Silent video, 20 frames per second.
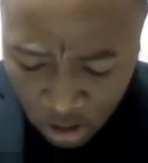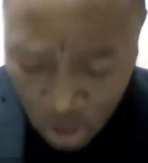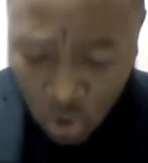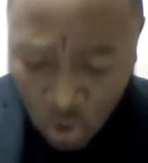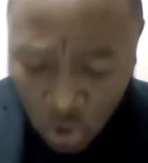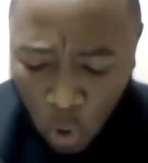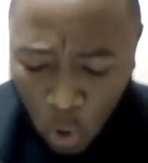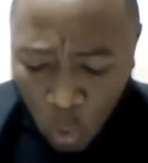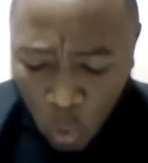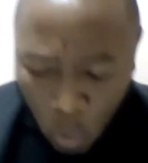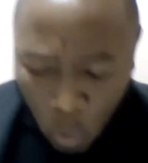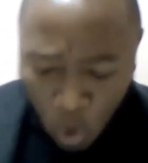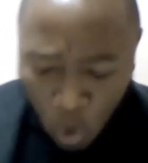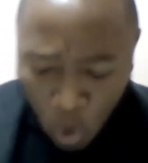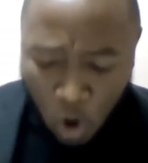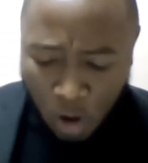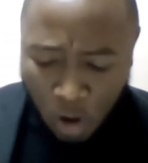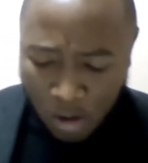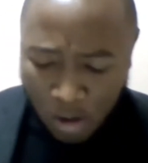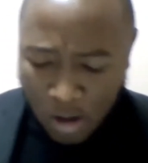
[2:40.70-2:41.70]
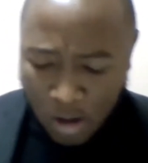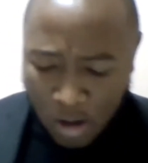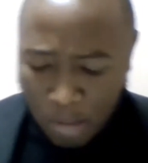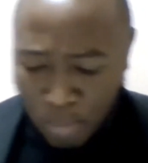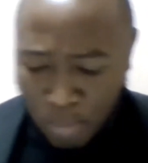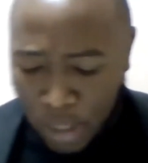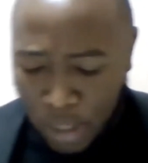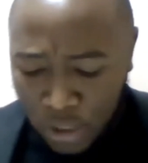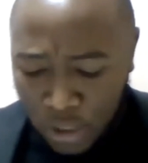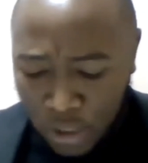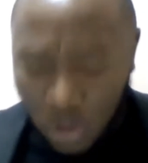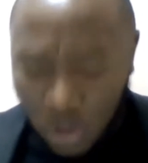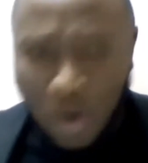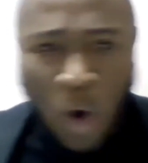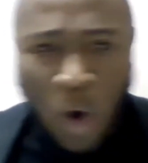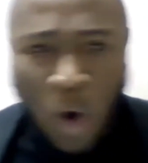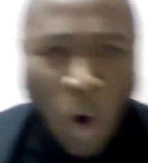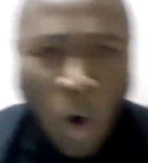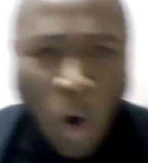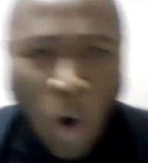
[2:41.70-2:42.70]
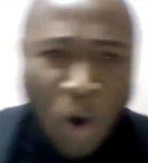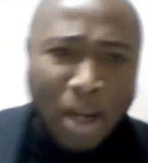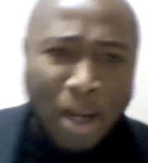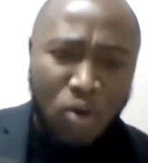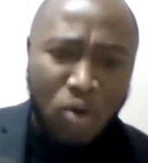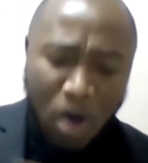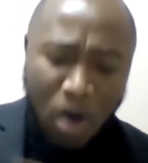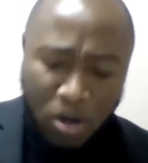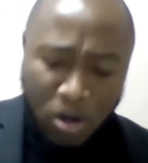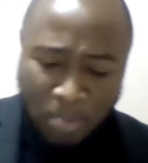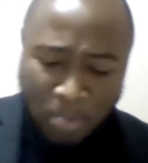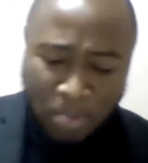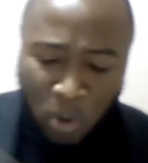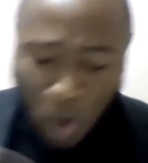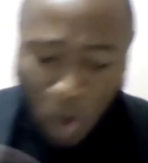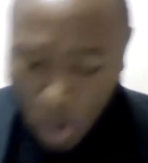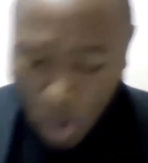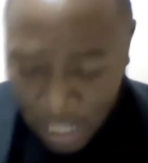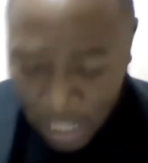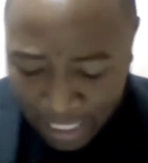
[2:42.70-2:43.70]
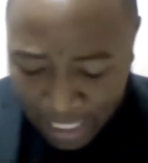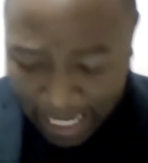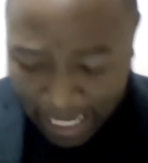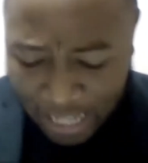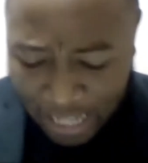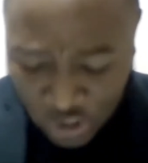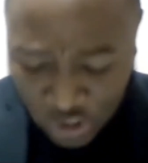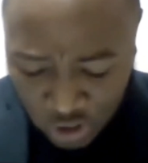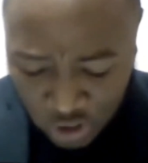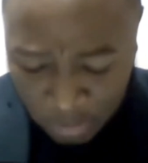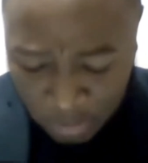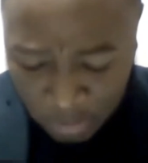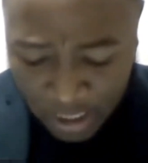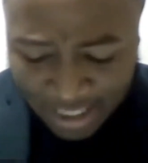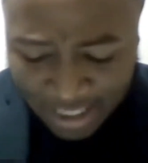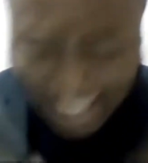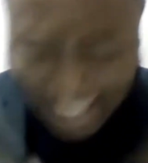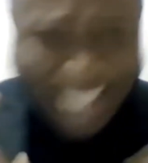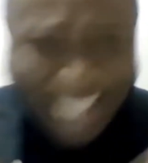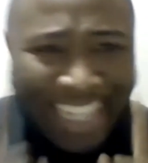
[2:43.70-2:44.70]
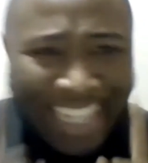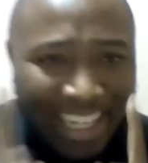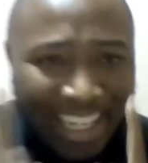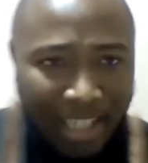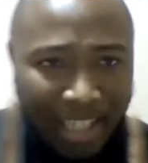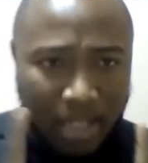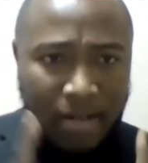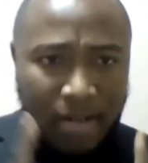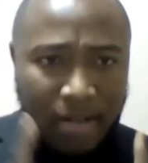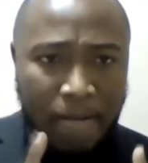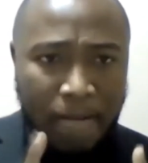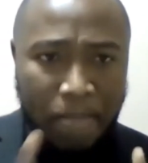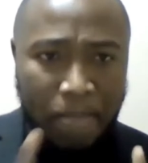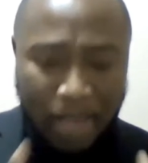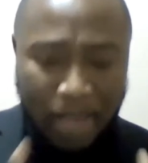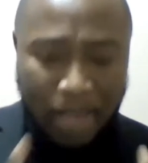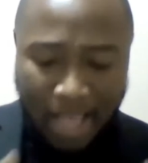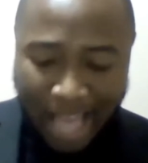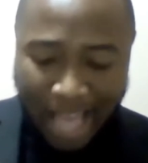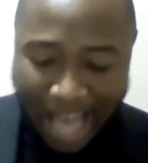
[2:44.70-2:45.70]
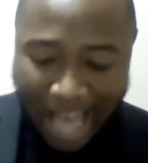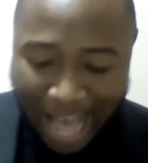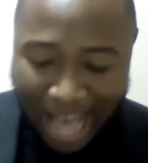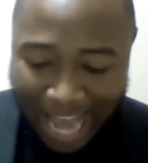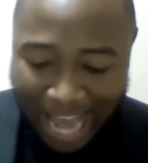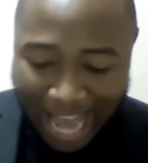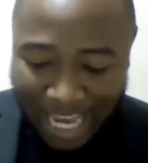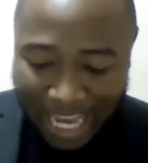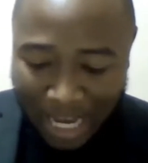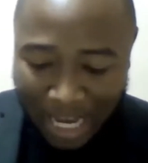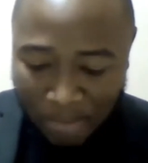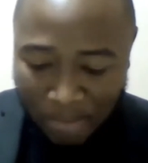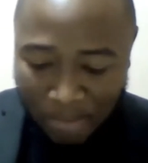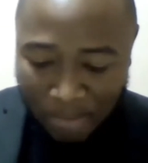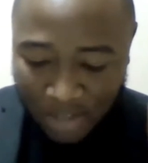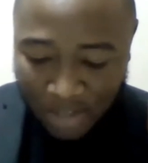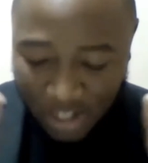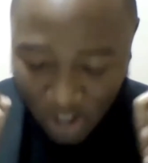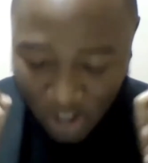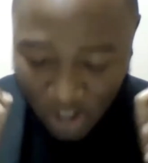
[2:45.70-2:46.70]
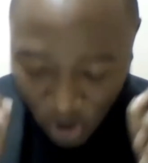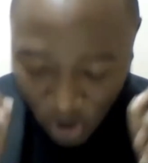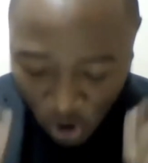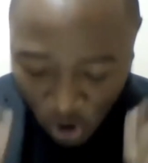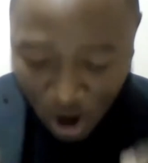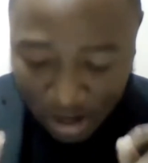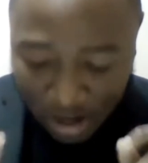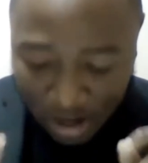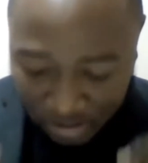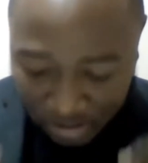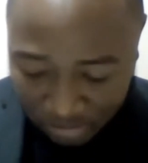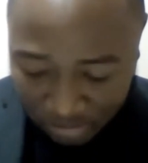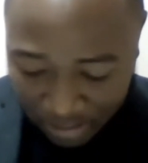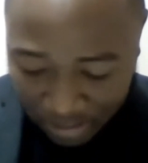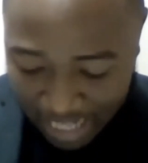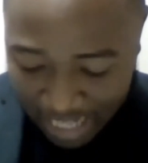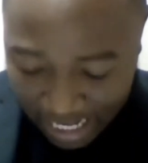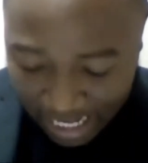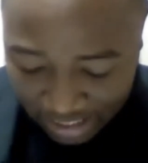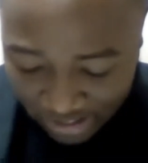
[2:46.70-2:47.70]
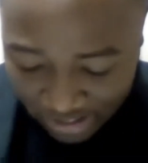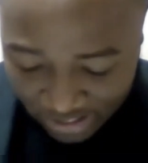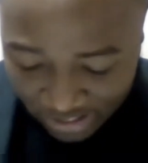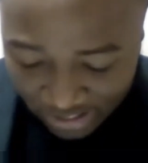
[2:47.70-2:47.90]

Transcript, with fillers: Though war breaks out all around me or all against me, still I am confident.